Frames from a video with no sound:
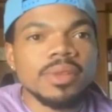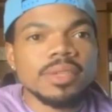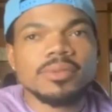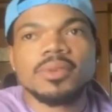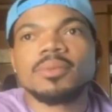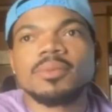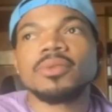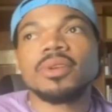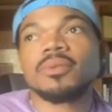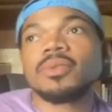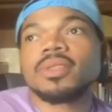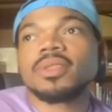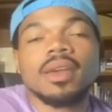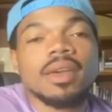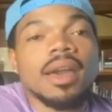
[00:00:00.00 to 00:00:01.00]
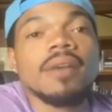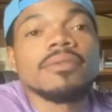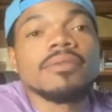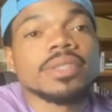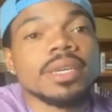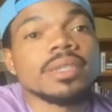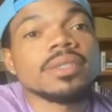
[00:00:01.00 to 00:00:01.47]
That's what I'm creating with the
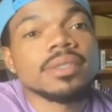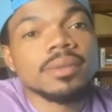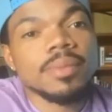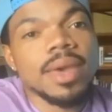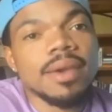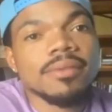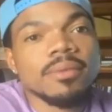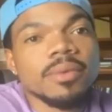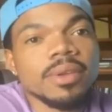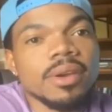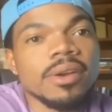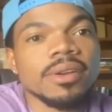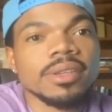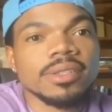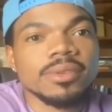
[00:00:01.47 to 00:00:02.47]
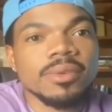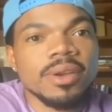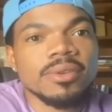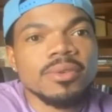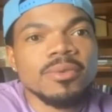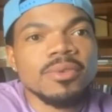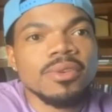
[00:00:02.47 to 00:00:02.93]
conversations I'm having with artists
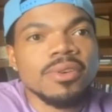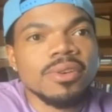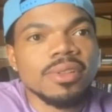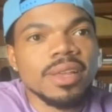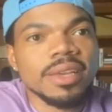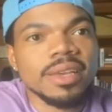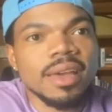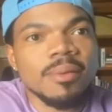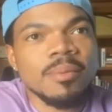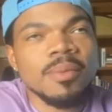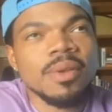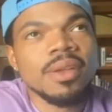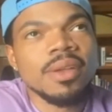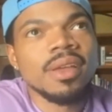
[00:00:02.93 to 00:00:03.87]
around the world. Like, I'm